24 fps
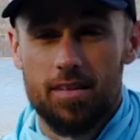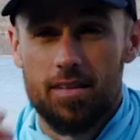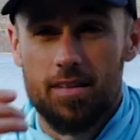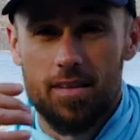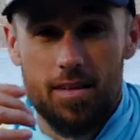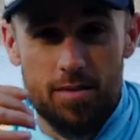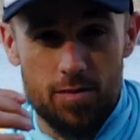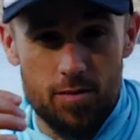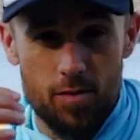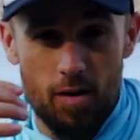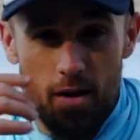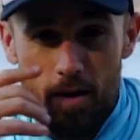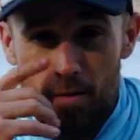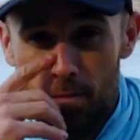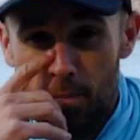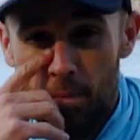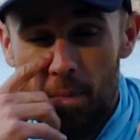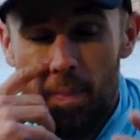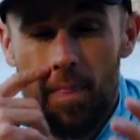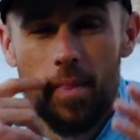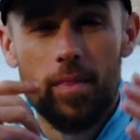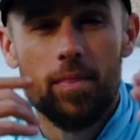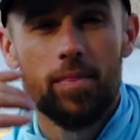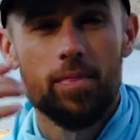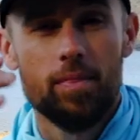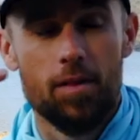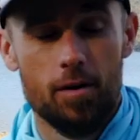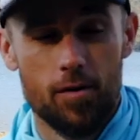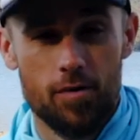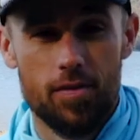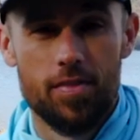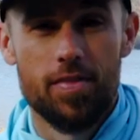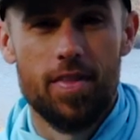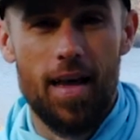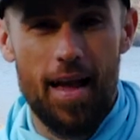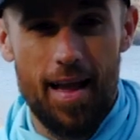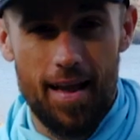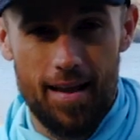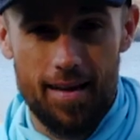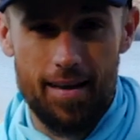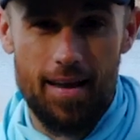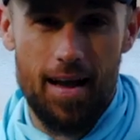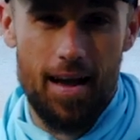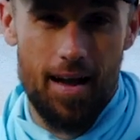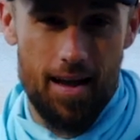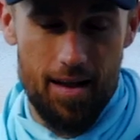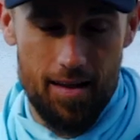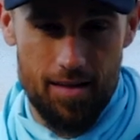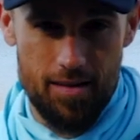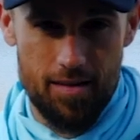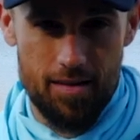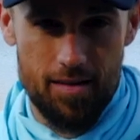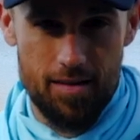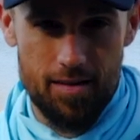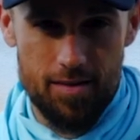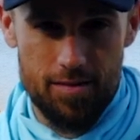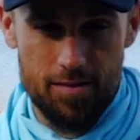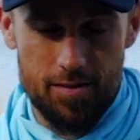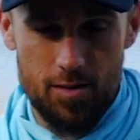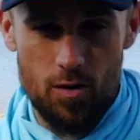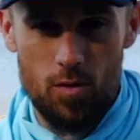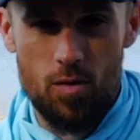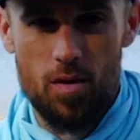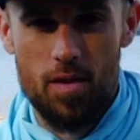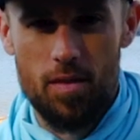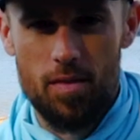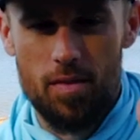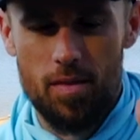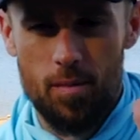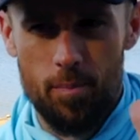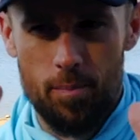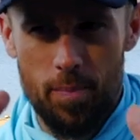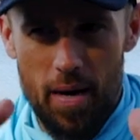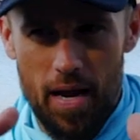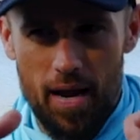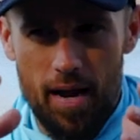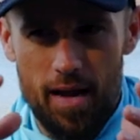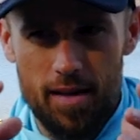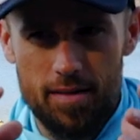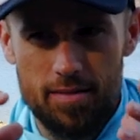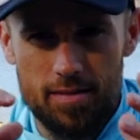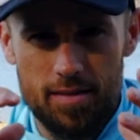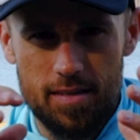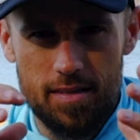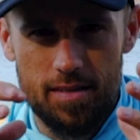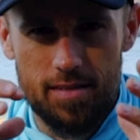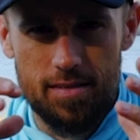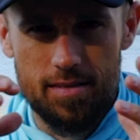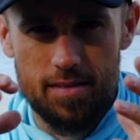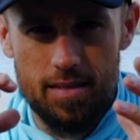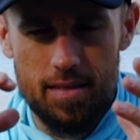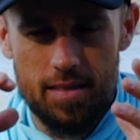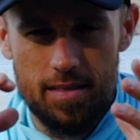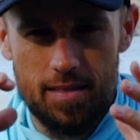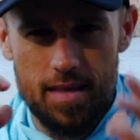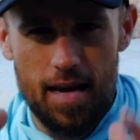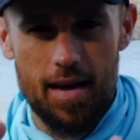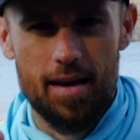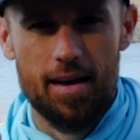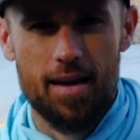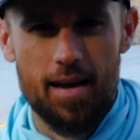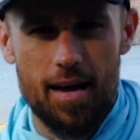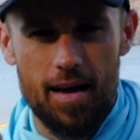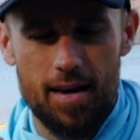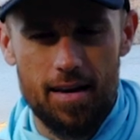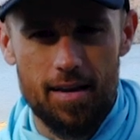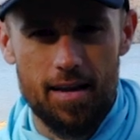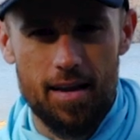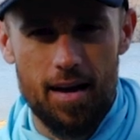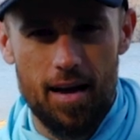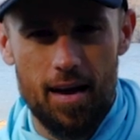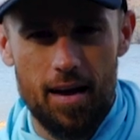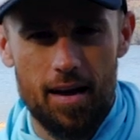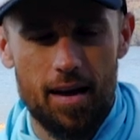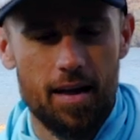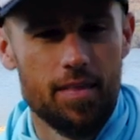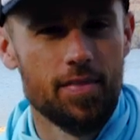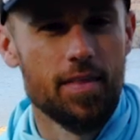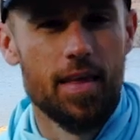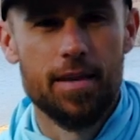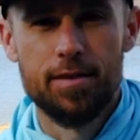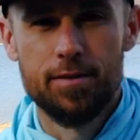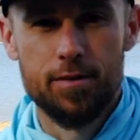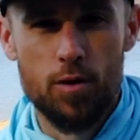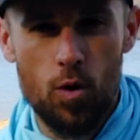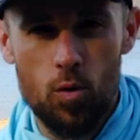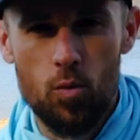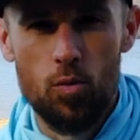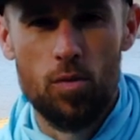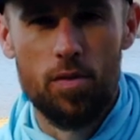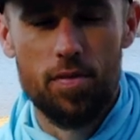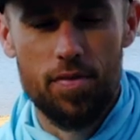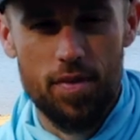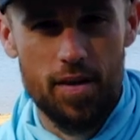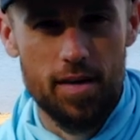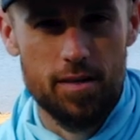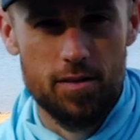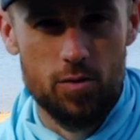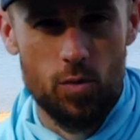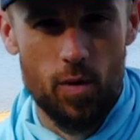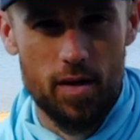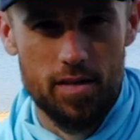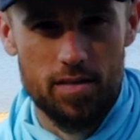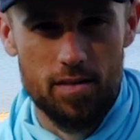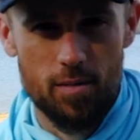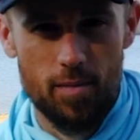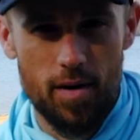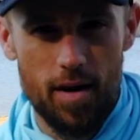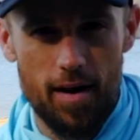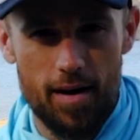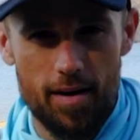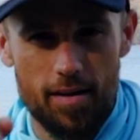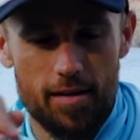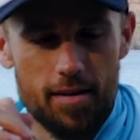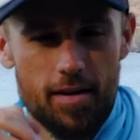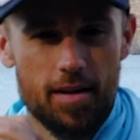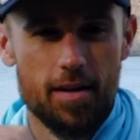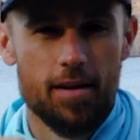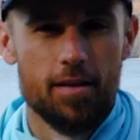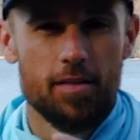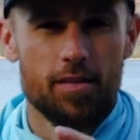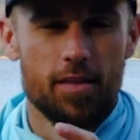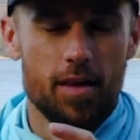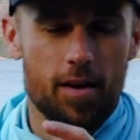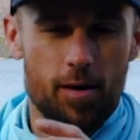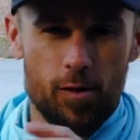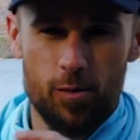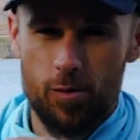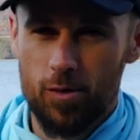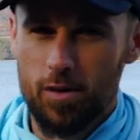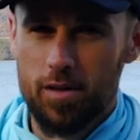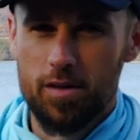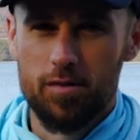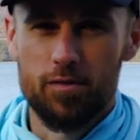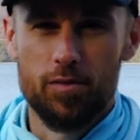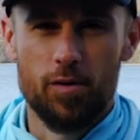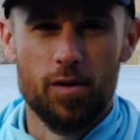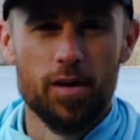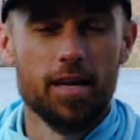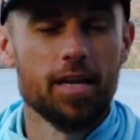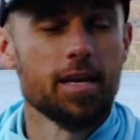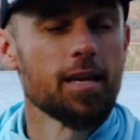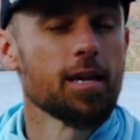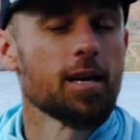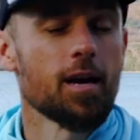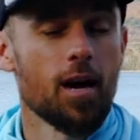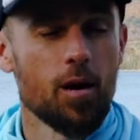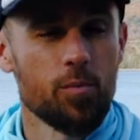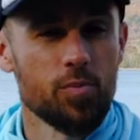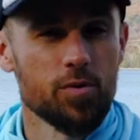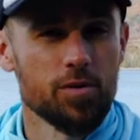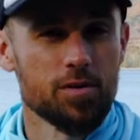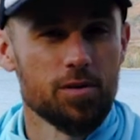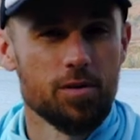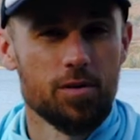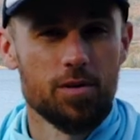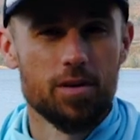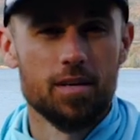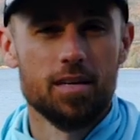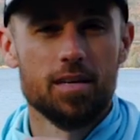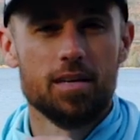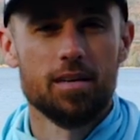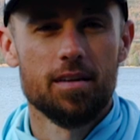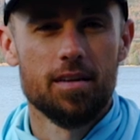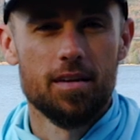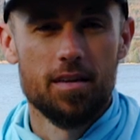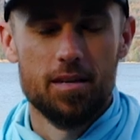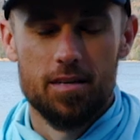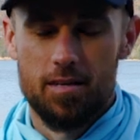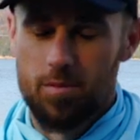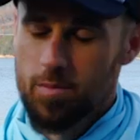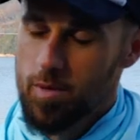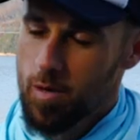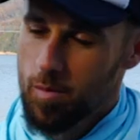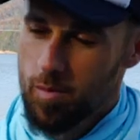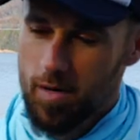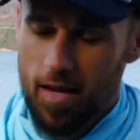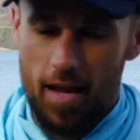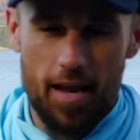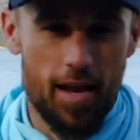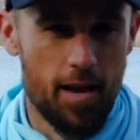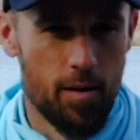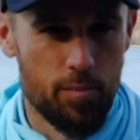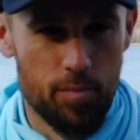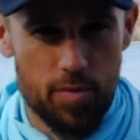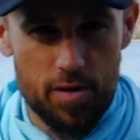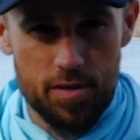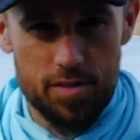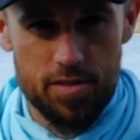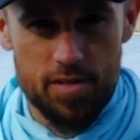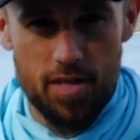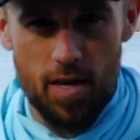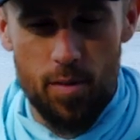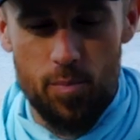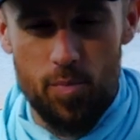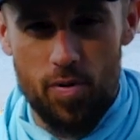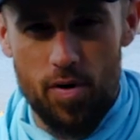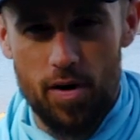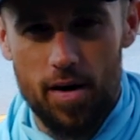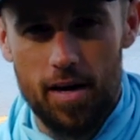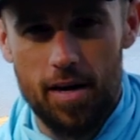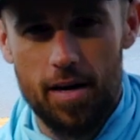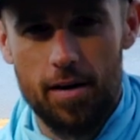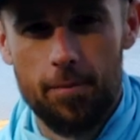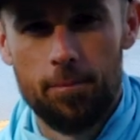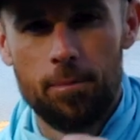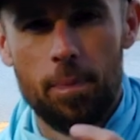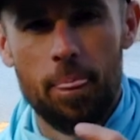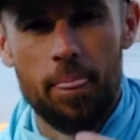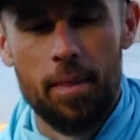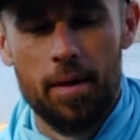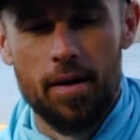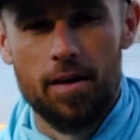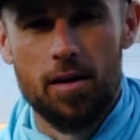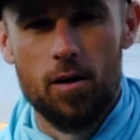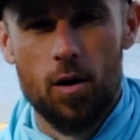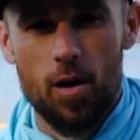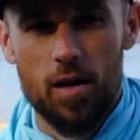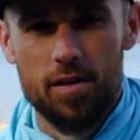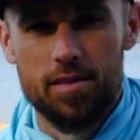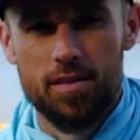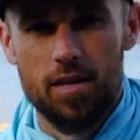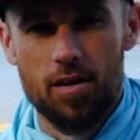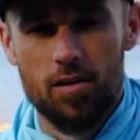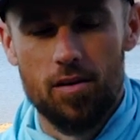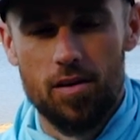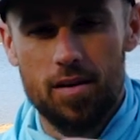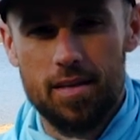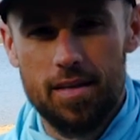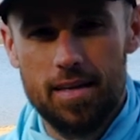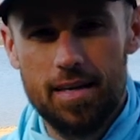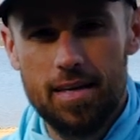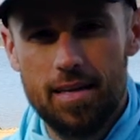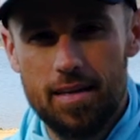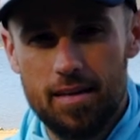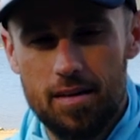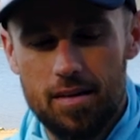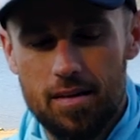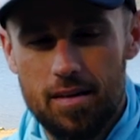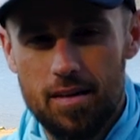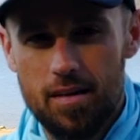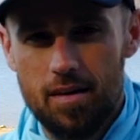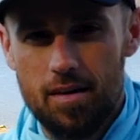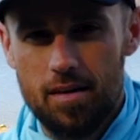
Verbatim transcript: That's right, they're that guy. So the bass is that kind of guy and they don't think twice about it. They are looking for any opportunity to be able to ambush that prey and go out there and eat it.